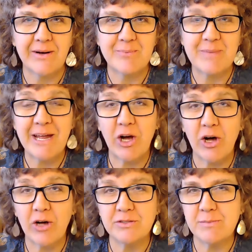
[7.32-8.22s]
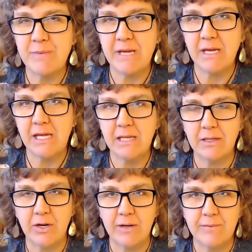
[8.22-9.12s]
being called to be a
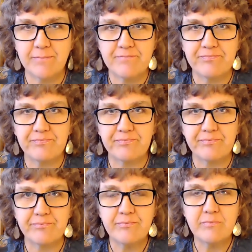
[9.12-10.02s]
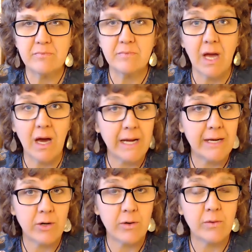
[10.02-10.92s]
healer. I
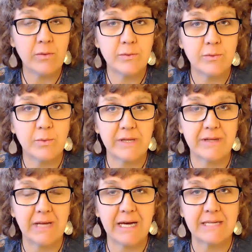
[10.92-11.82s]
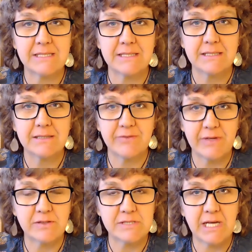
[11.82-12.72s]
know what that
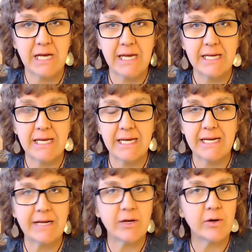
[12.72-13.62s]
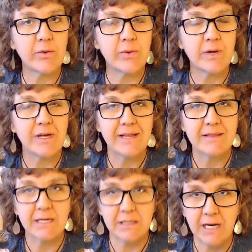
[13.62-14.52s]
feels like, and I know
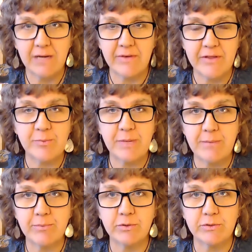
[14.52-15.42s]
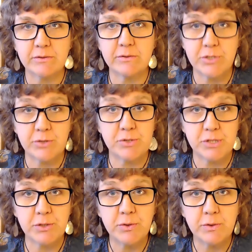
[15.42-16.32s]
that a lot of other people do
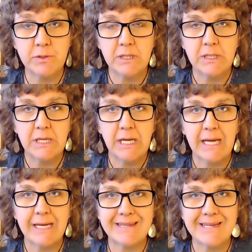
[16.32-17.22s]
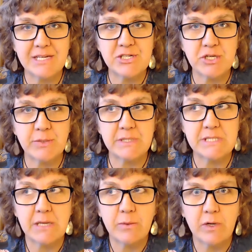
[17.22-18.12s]
too. And the issue is
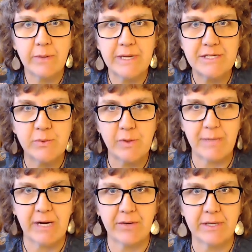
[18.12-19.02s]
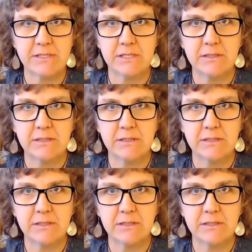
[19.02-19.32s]
then, what do I do about it?